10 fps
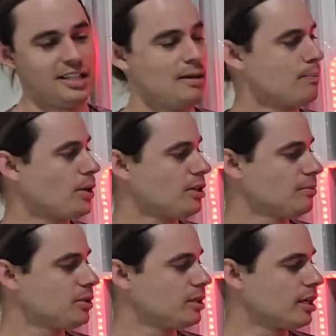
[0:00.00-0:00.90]
in
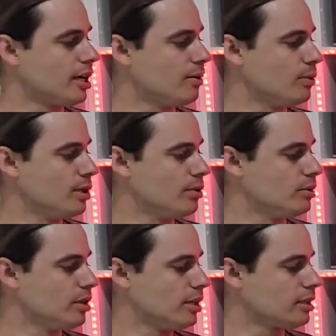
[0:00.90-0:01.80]
Pokemon card
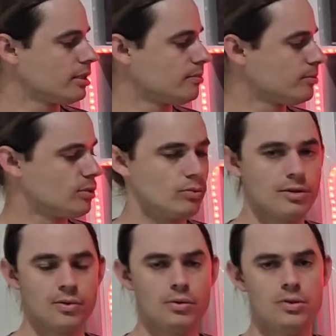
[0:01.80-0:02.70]
world, like,
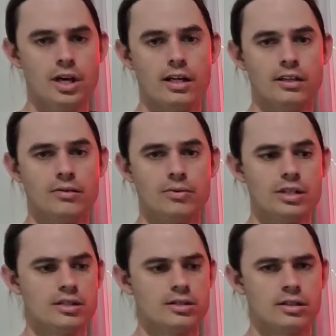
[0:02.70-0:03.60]
we've all taken
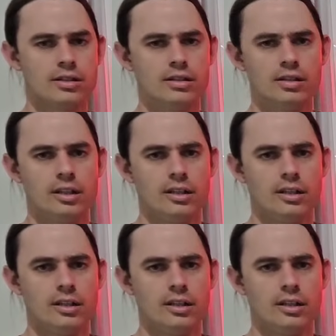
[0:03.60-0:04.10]
risks, and,